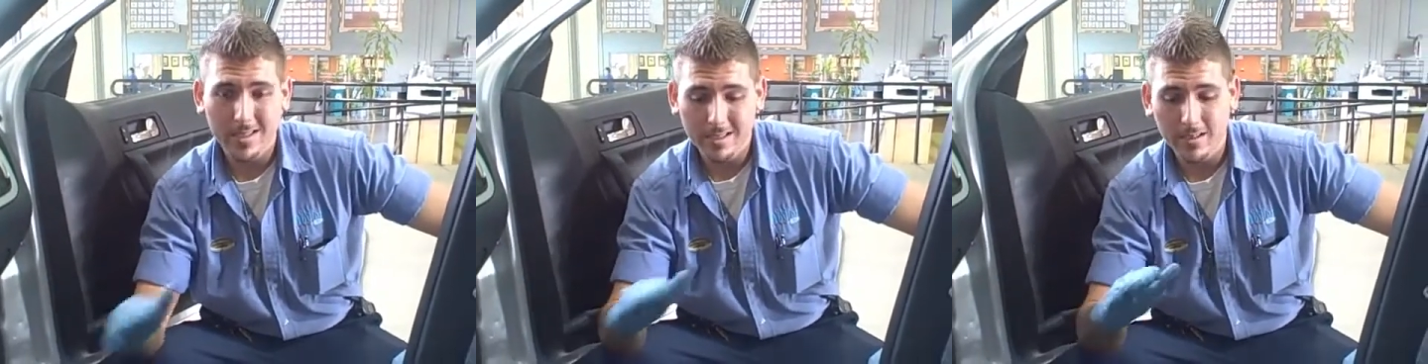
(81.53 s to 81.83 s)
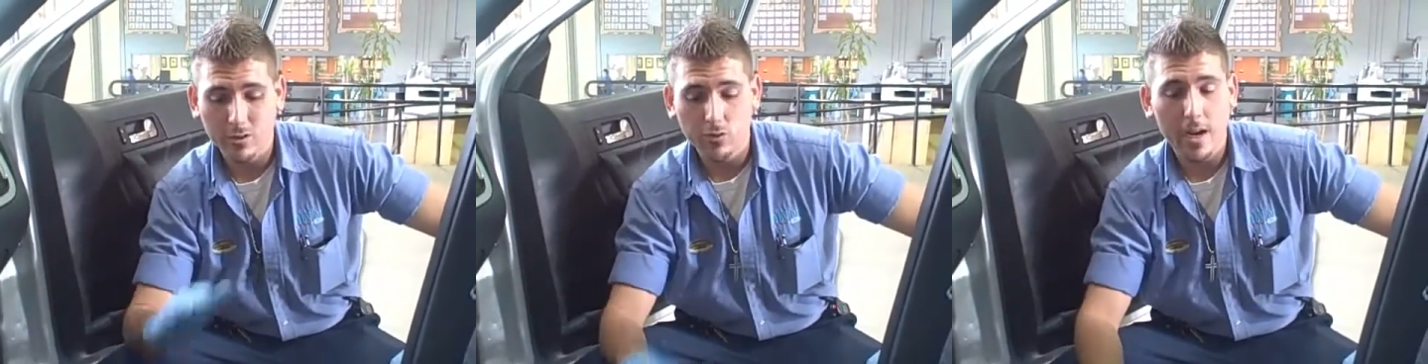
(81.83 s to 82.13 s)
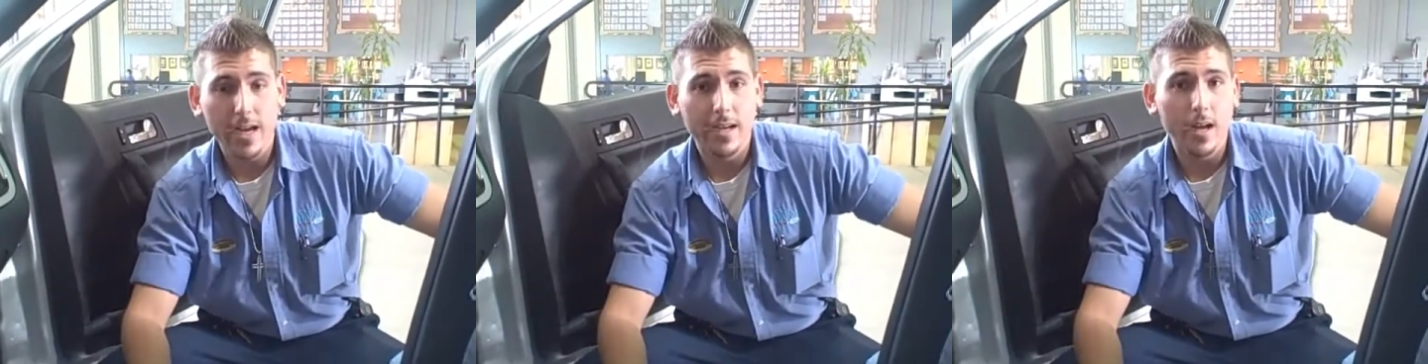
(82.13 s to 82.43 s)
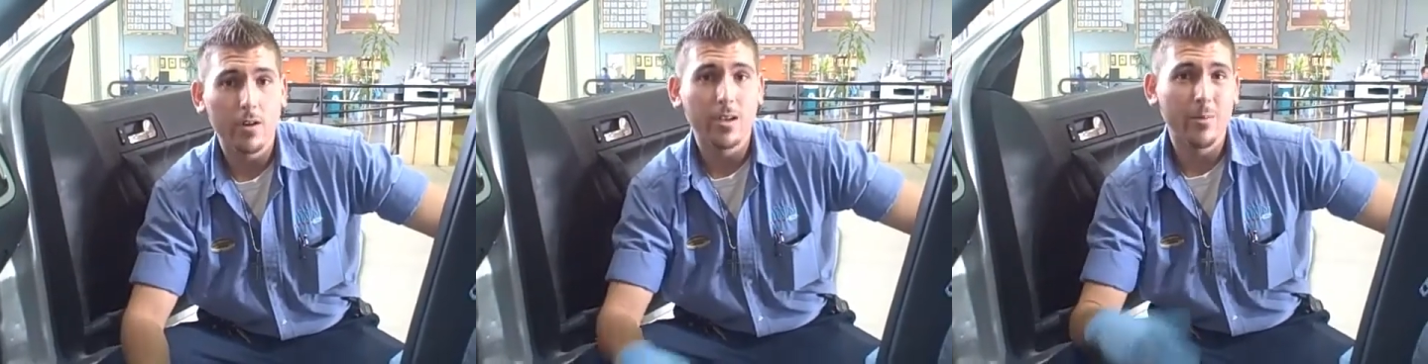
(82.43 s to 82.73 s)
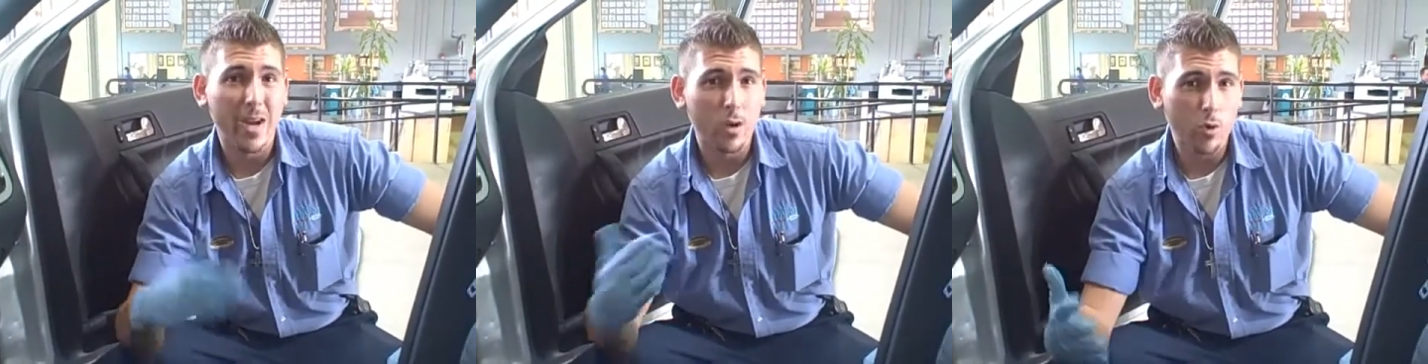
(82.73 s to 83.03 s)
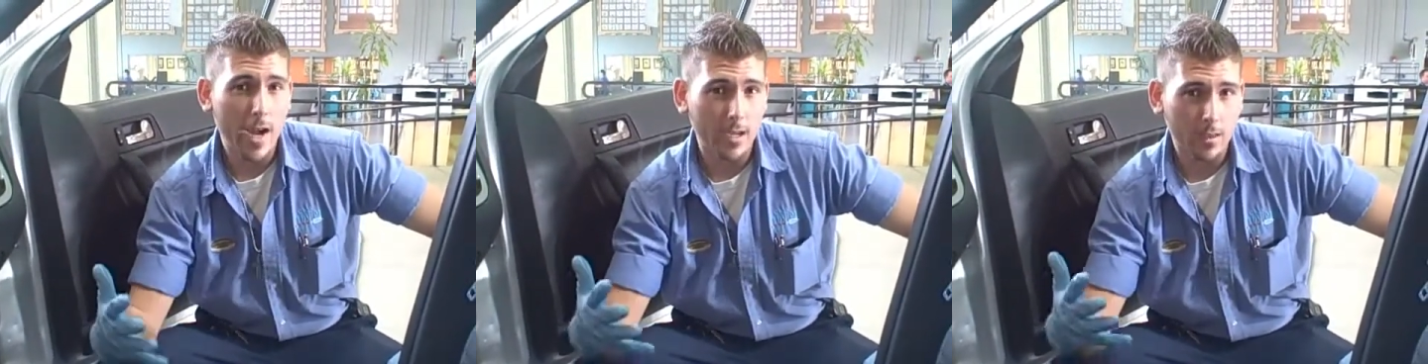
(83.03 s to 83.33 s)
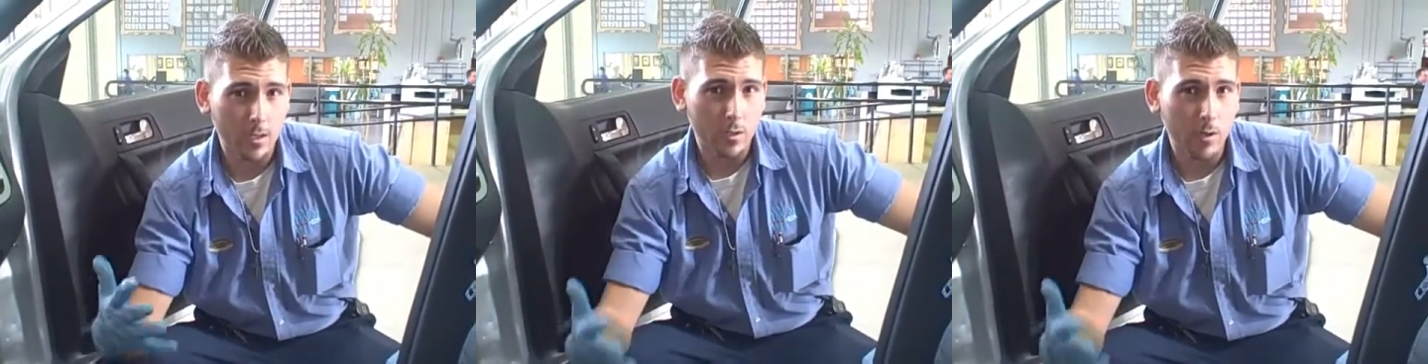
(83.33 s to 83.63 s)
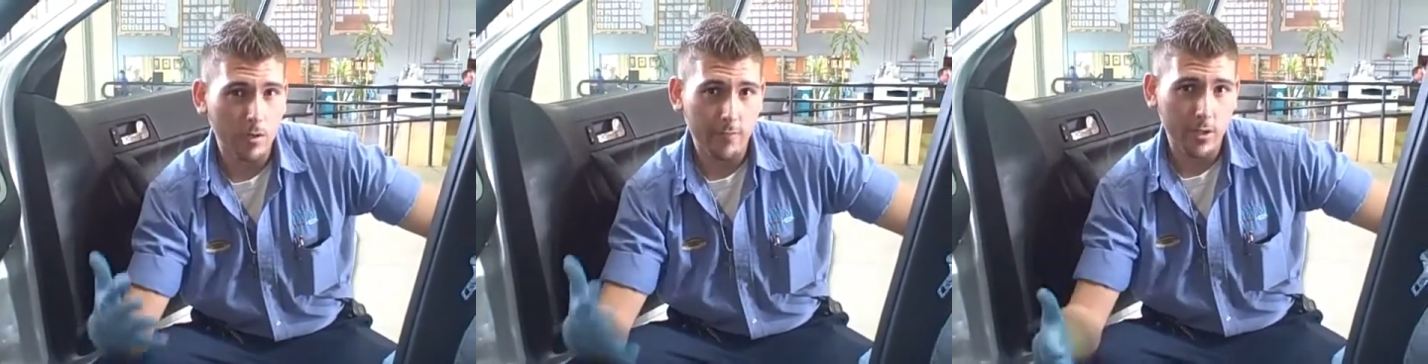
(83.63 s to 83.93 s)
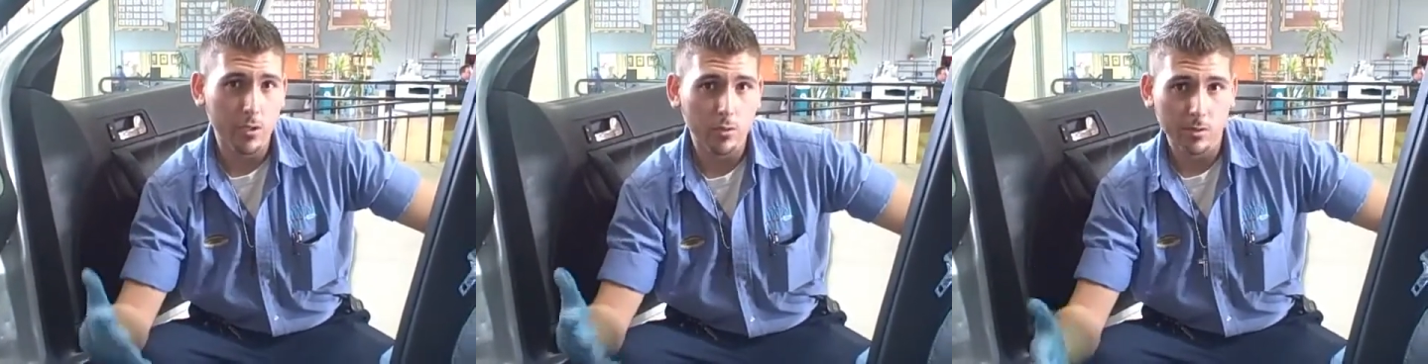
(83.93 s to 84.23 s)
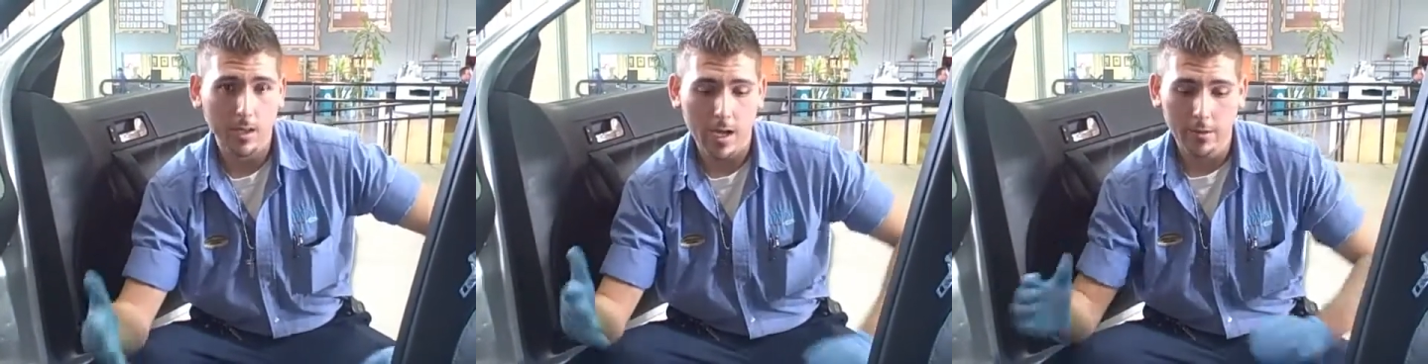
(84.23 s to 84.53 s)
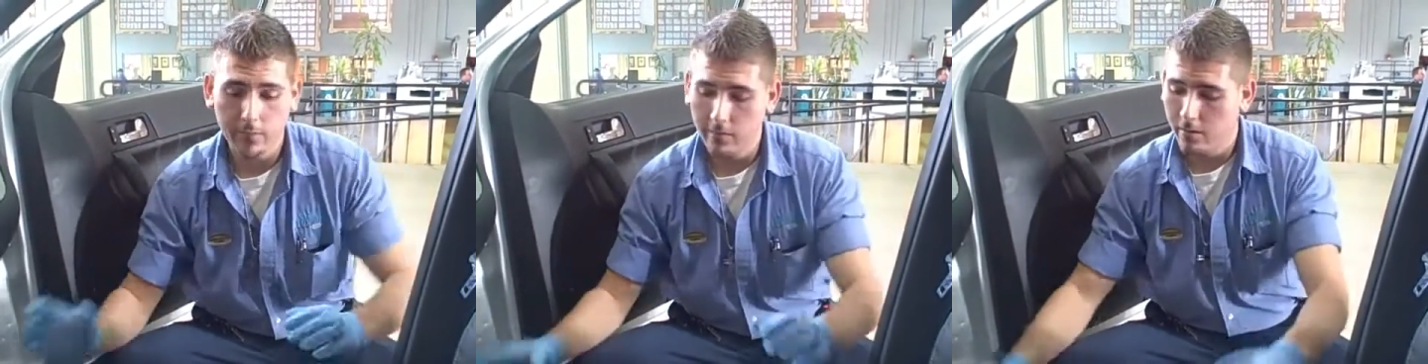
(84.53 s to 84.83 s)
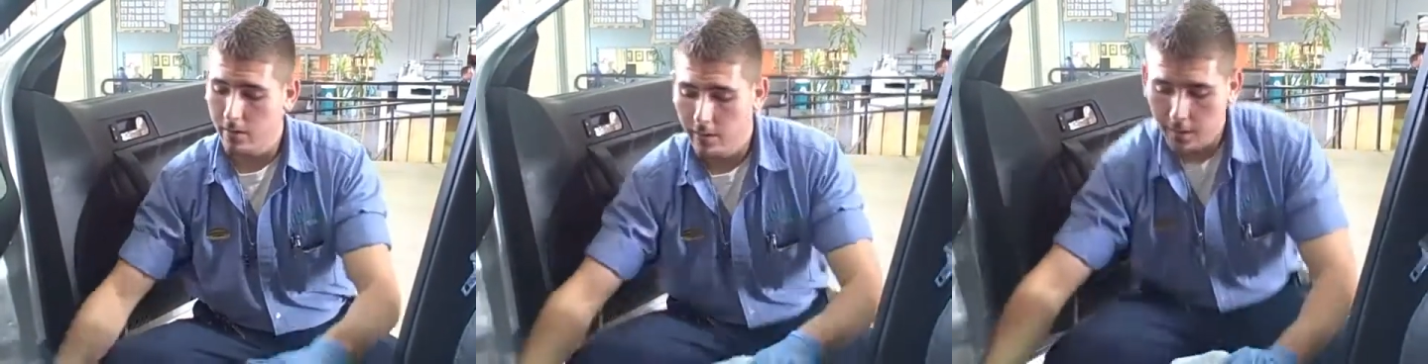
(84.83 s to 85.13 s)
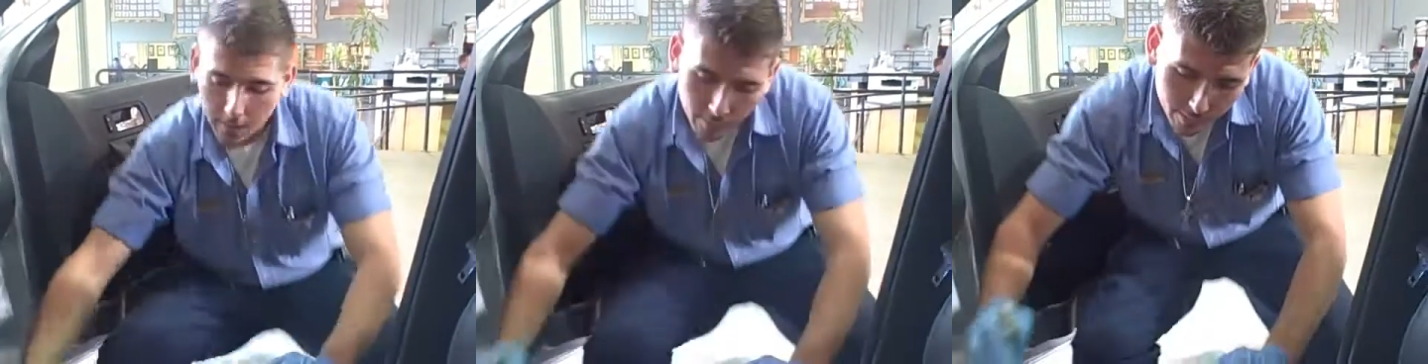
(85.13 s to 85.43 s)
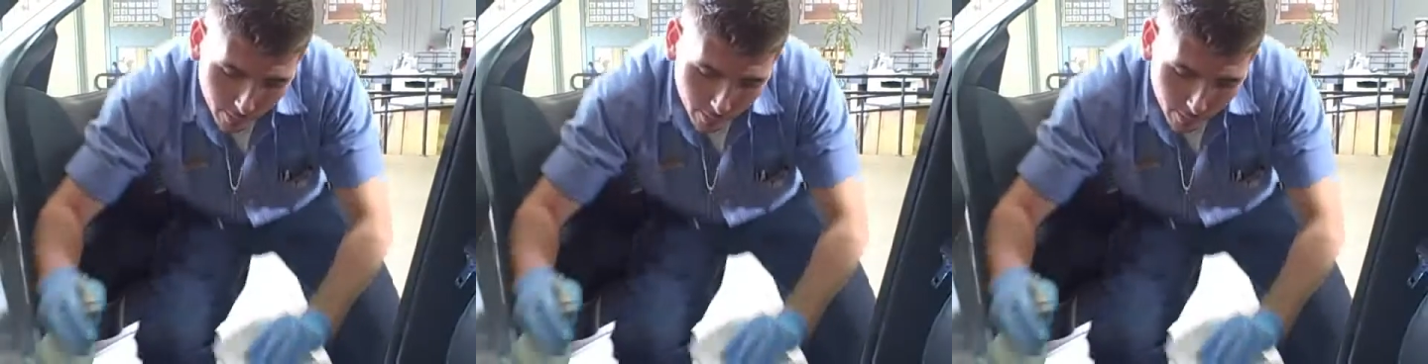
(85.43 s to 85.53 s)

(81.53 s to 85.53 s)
That's going to dry it out and it might crack later on in the vehicle's life.